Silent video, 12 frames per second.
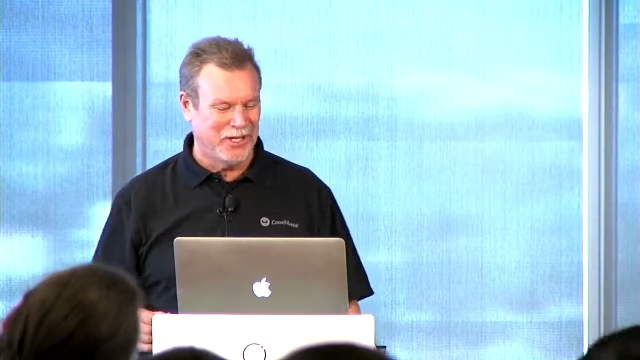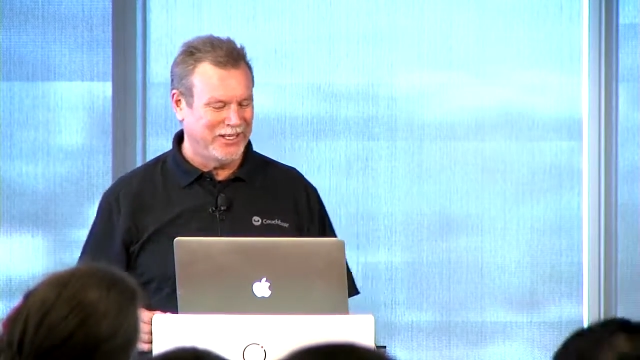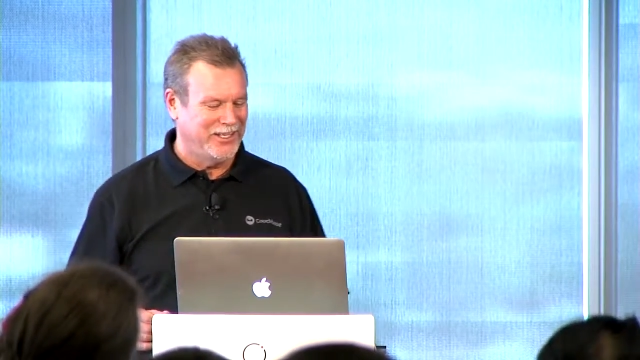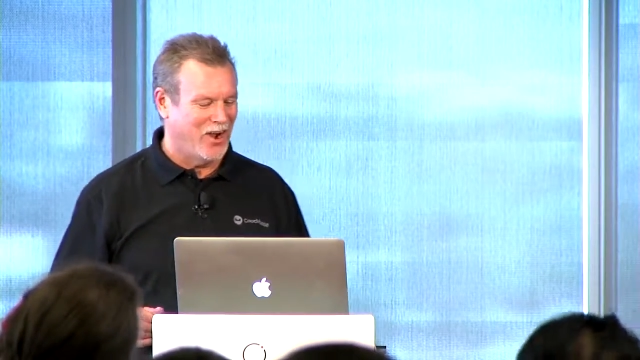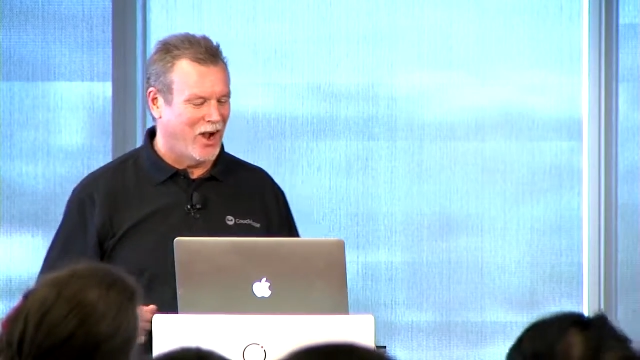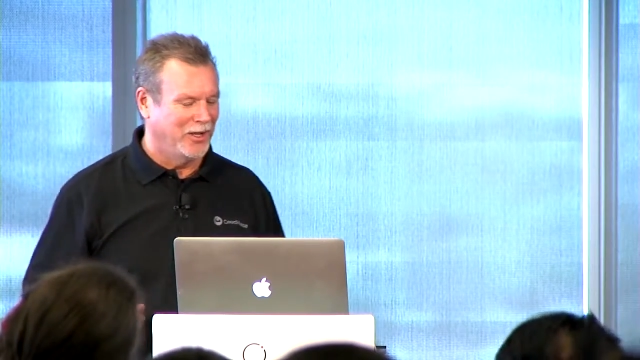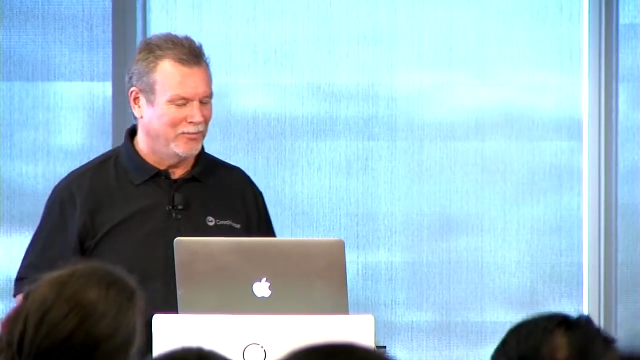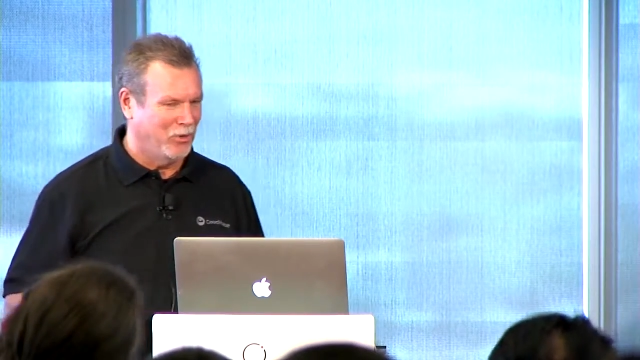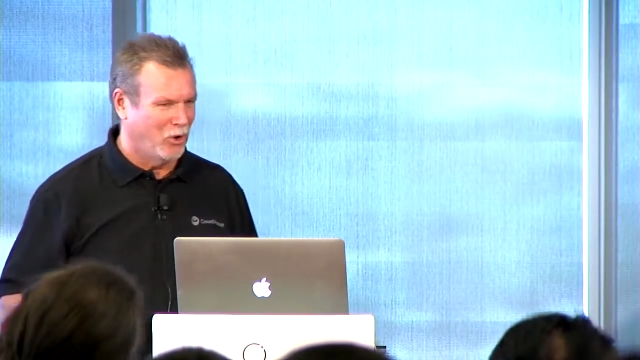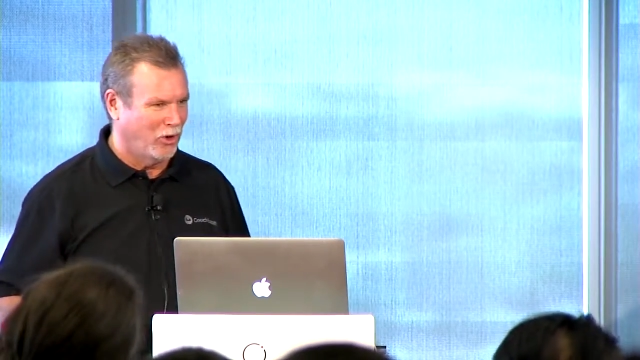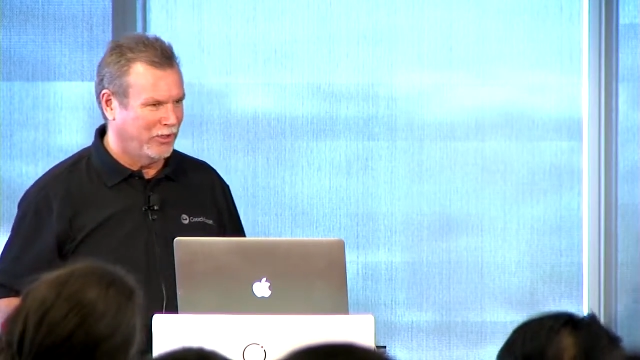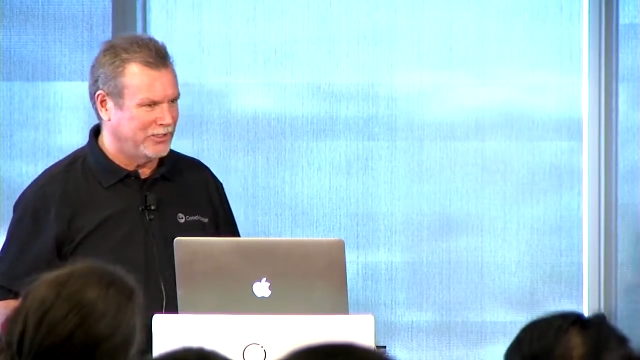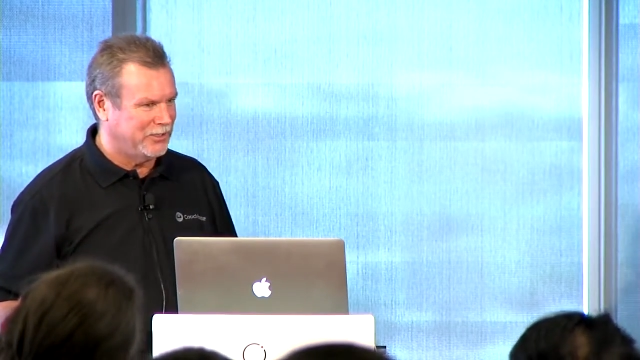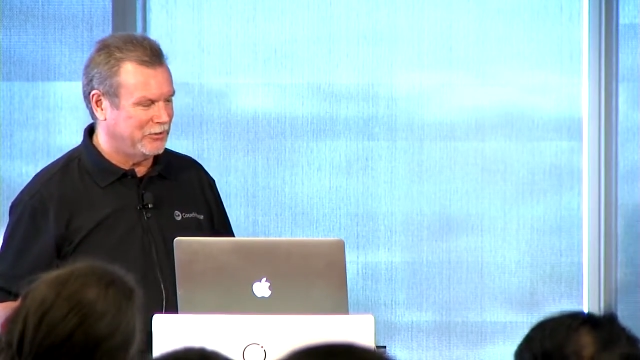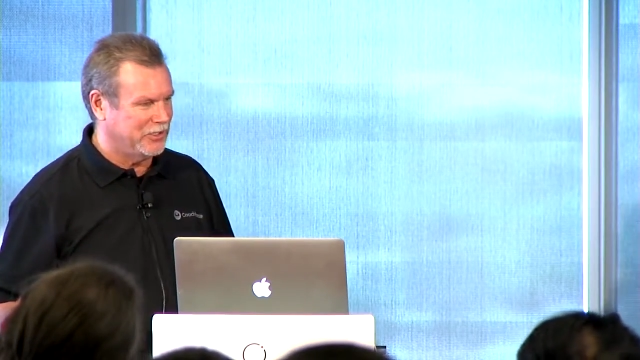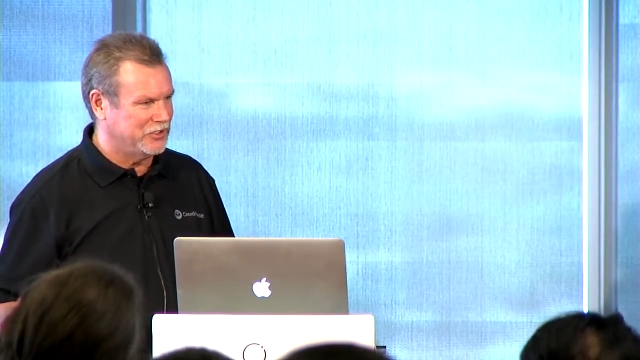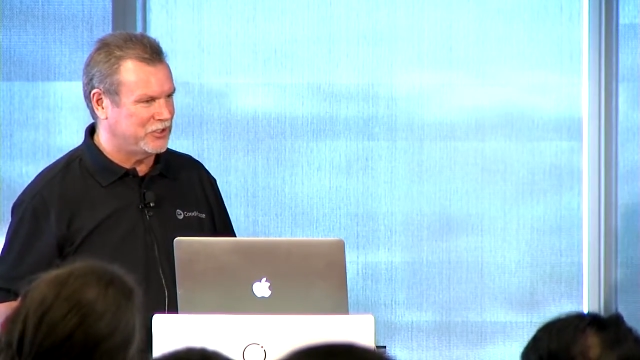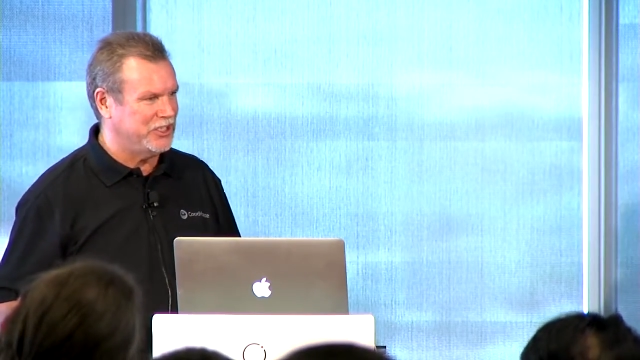achieve that speed.
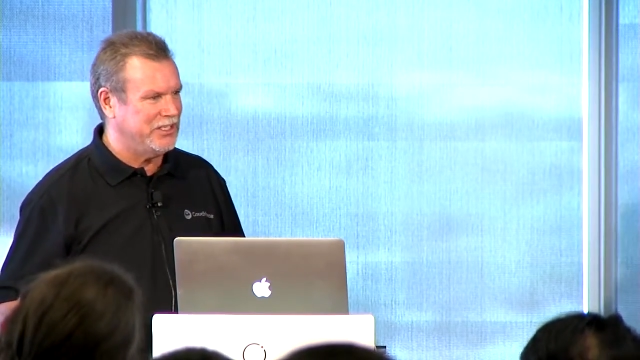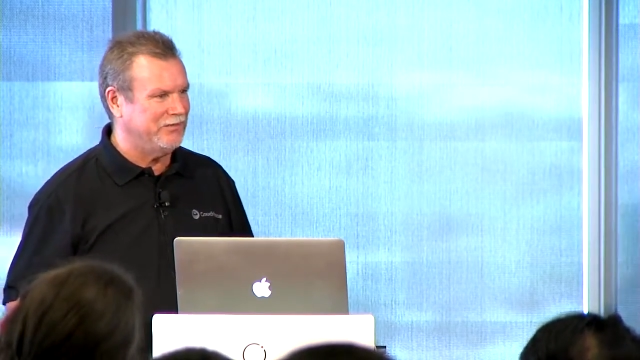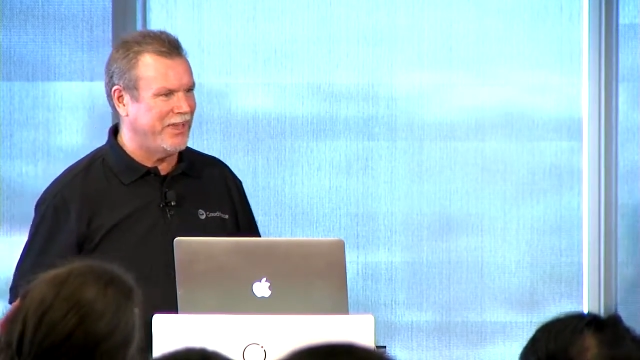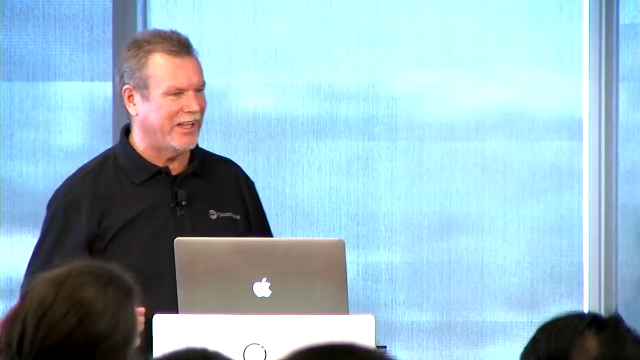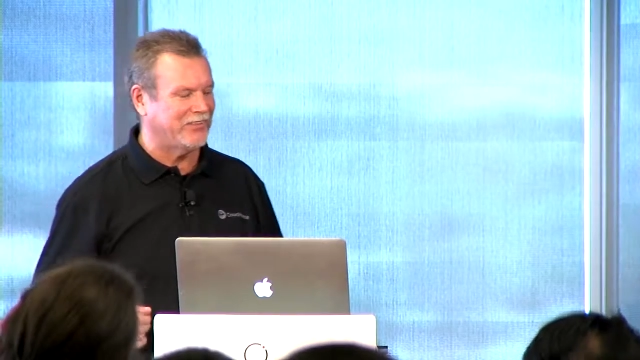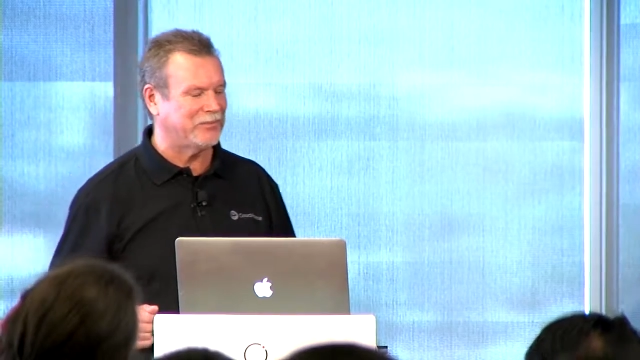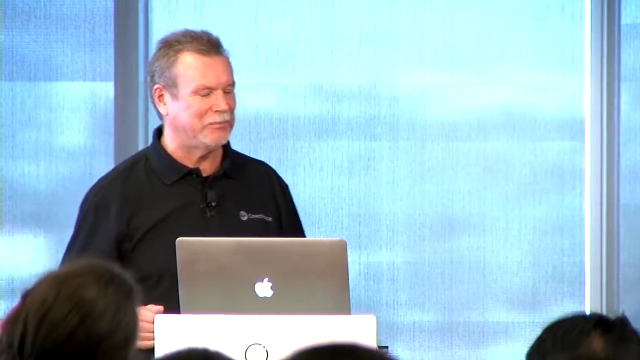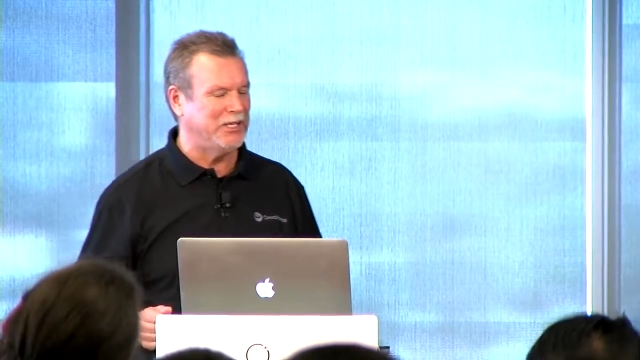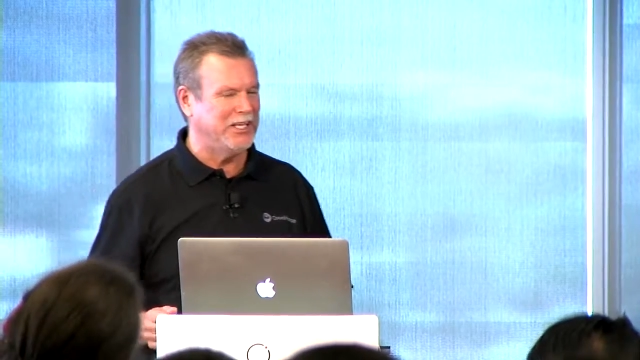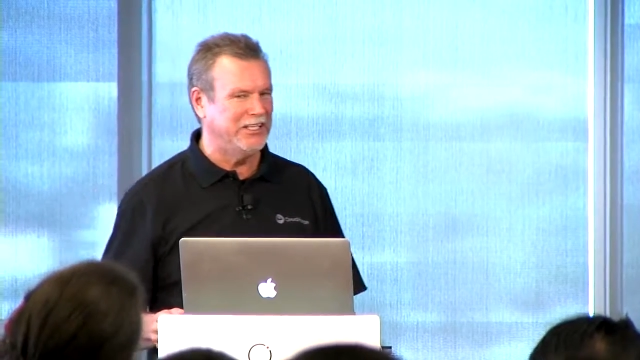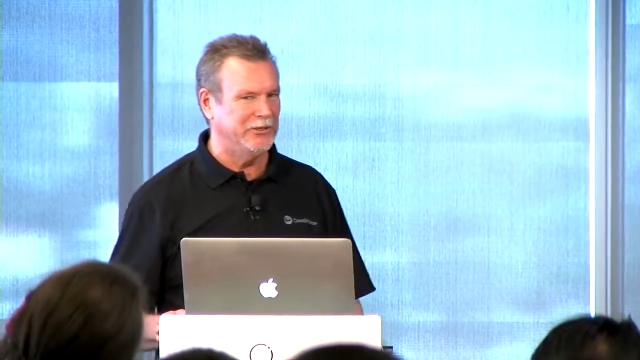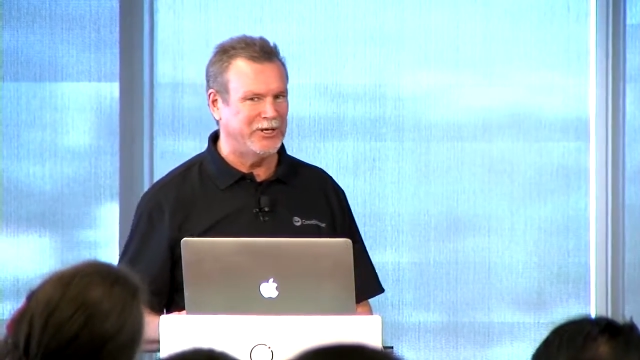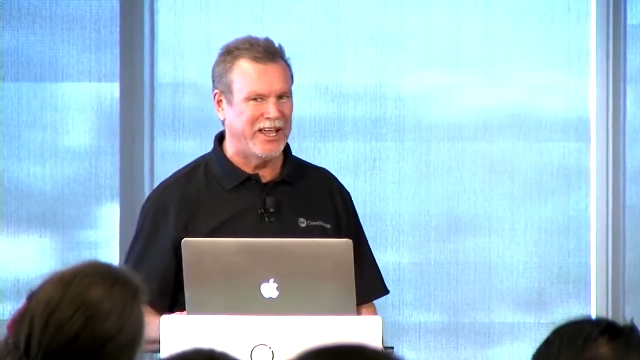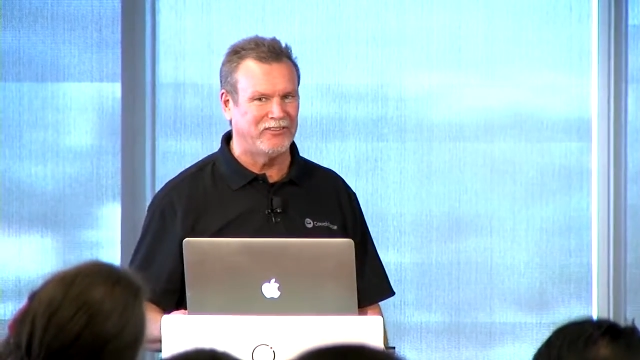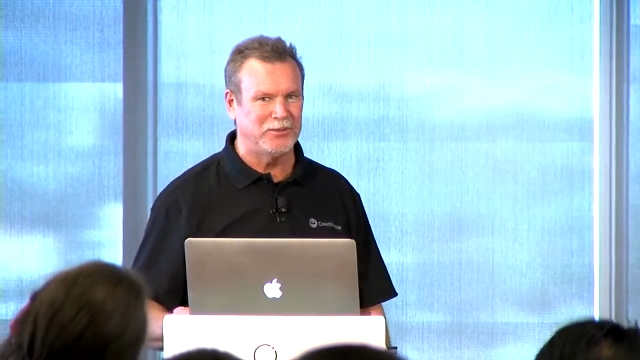That would have to be without a payload,